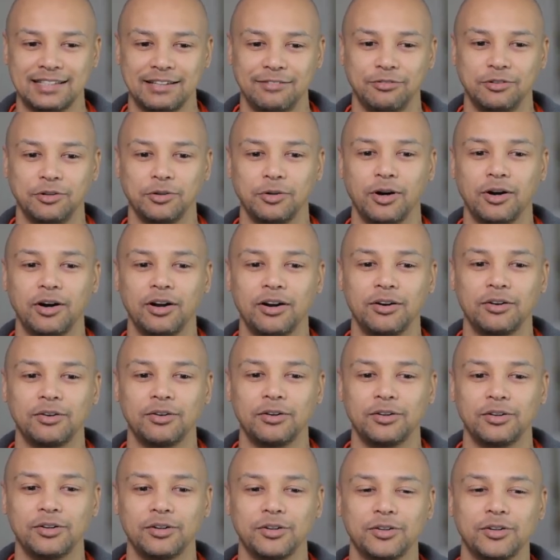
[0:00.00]
If you
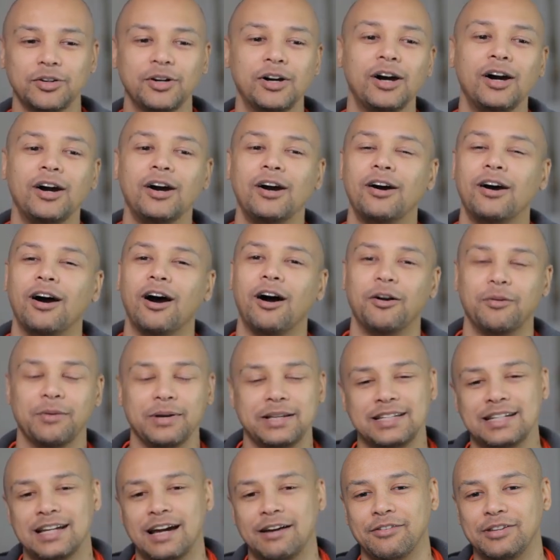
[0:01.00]

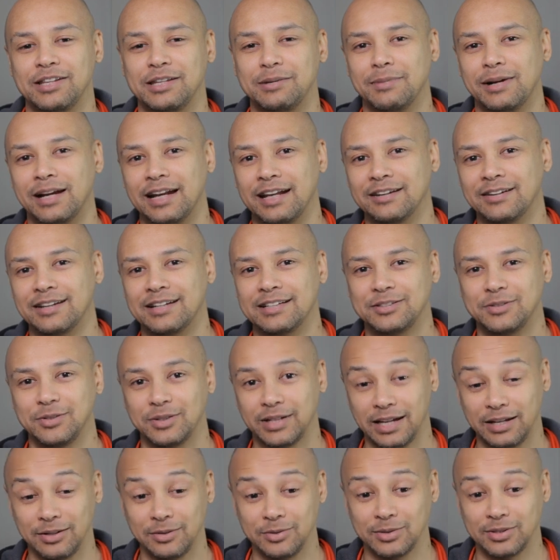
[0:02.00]
already have an email address, you
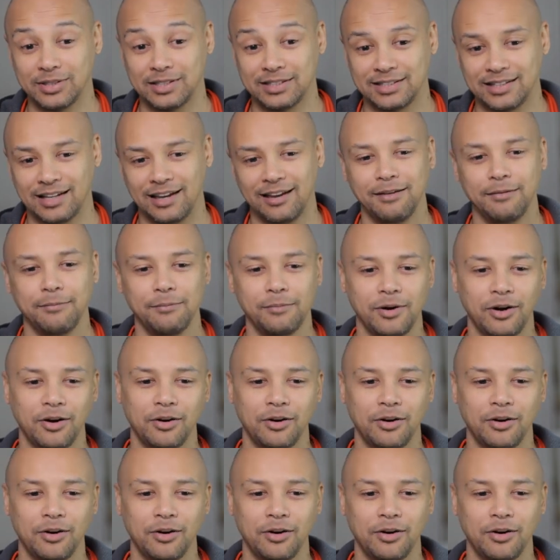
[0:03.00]
can use the same,